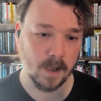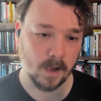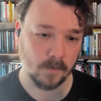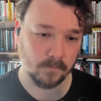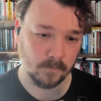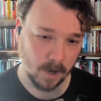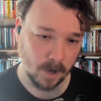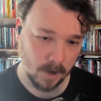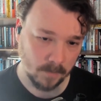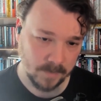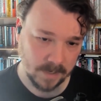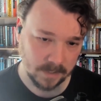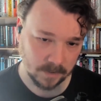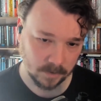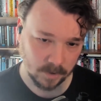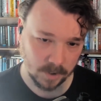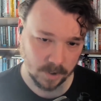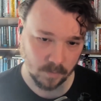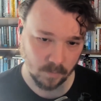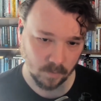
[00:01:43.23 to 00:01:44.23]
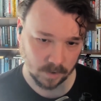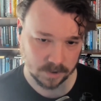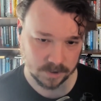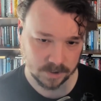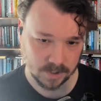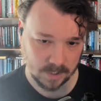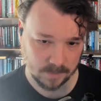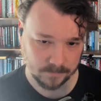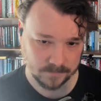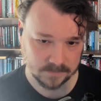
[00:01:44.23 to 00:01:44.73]
of Combat Learning
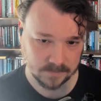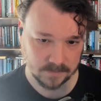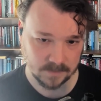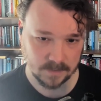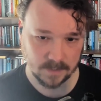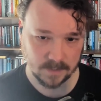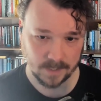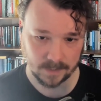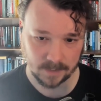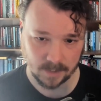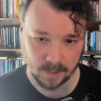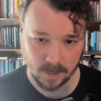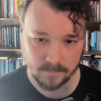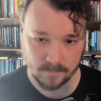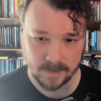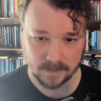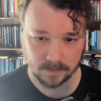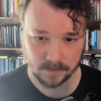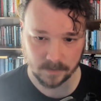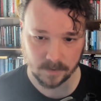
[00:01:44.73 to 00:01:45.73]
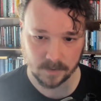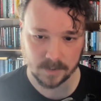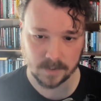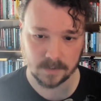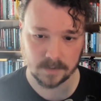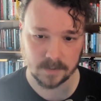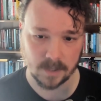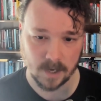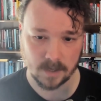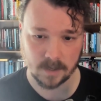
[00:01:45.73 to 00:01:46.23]
workshops at
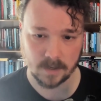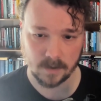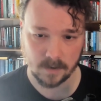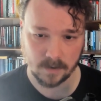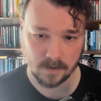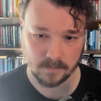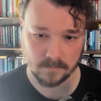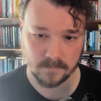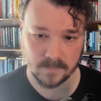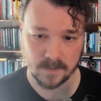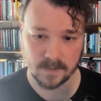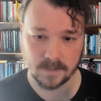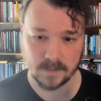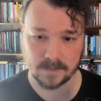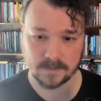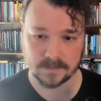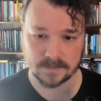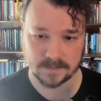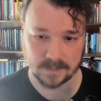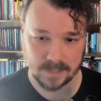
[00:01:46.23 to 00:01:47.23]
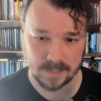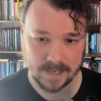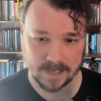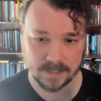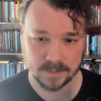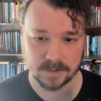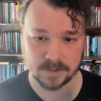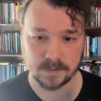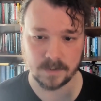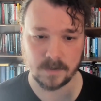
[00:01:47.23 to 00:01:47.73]

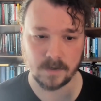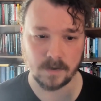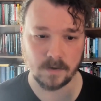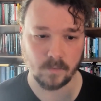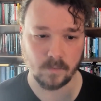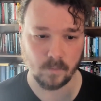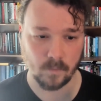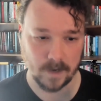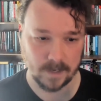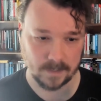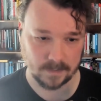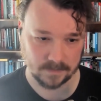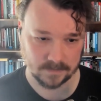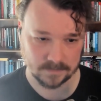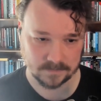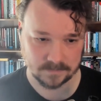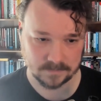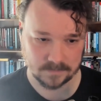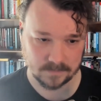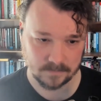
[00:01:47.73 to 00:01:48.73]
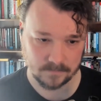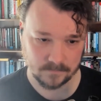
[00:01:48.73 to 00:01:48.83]
combatlearning.com/waitlist.